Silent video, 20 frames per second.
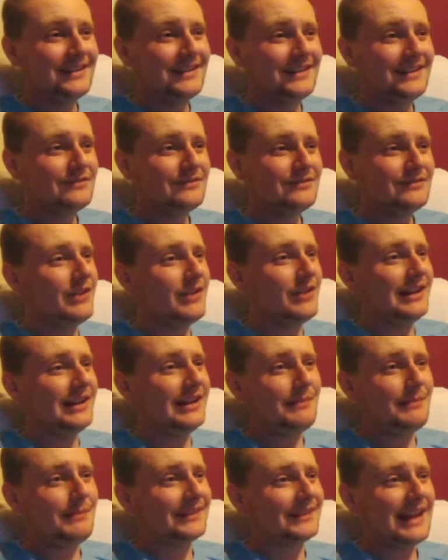
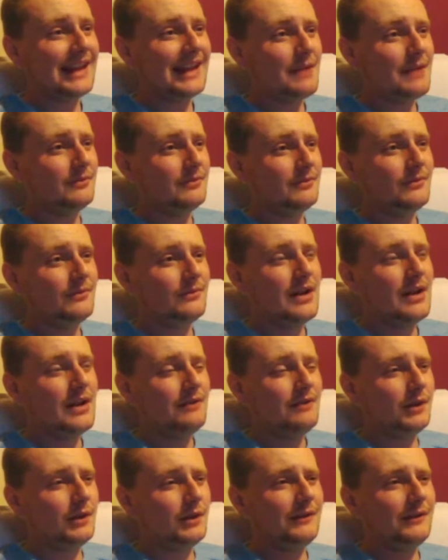Really bad game.
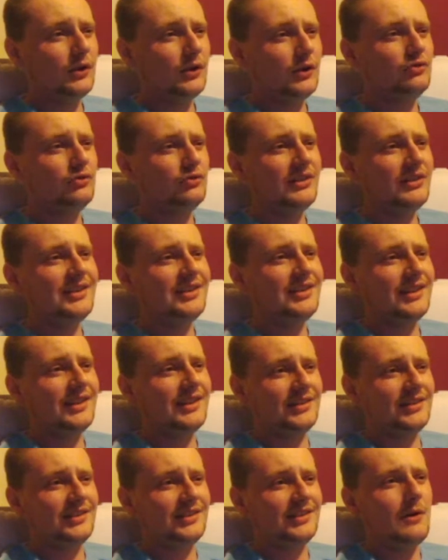Fulham had
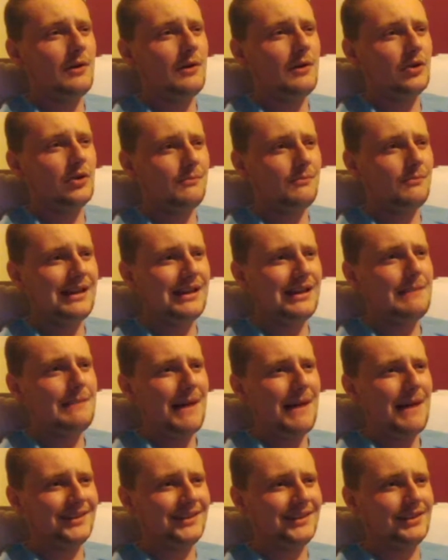161 completed
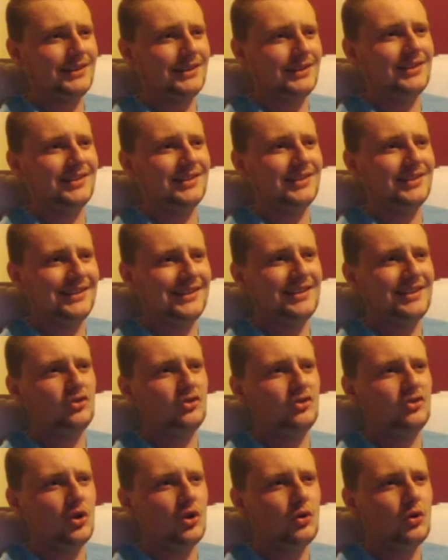passes to City's
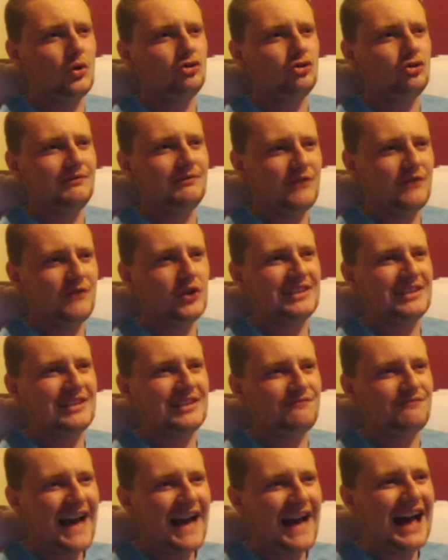
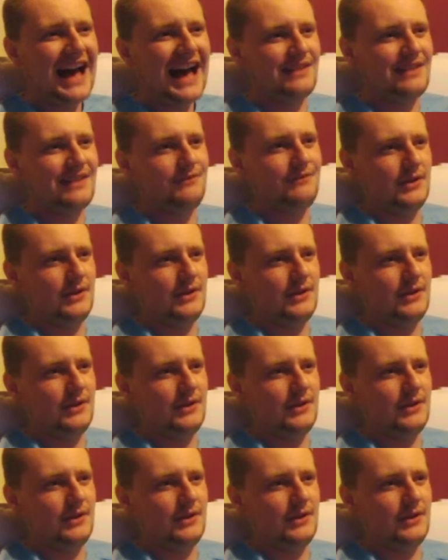235.